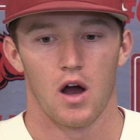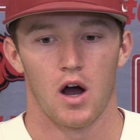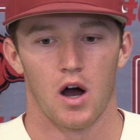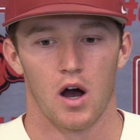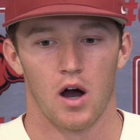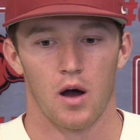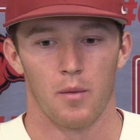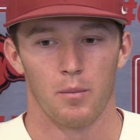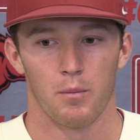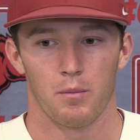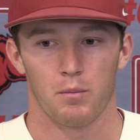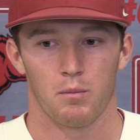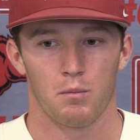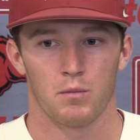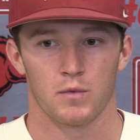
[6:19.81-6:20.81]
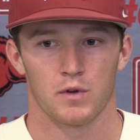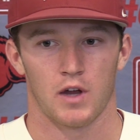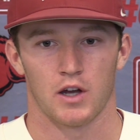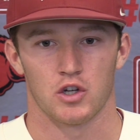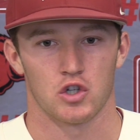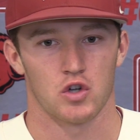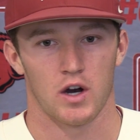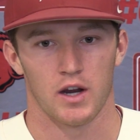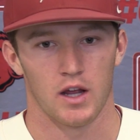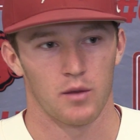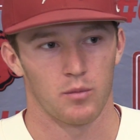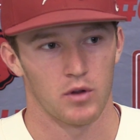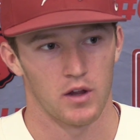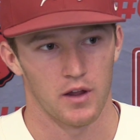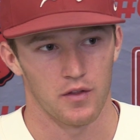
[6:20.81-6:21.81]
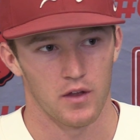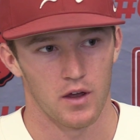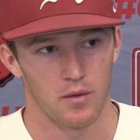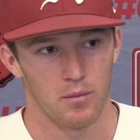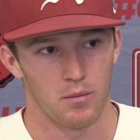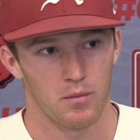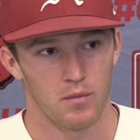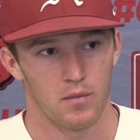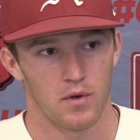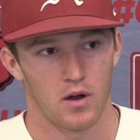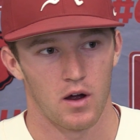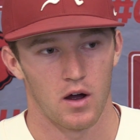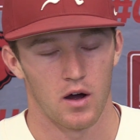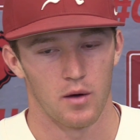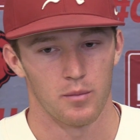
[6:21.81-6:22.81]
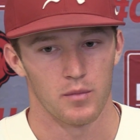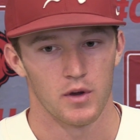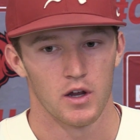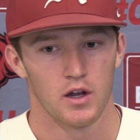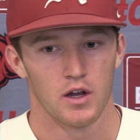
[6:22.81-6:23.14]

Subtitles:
I just tried to emulate them and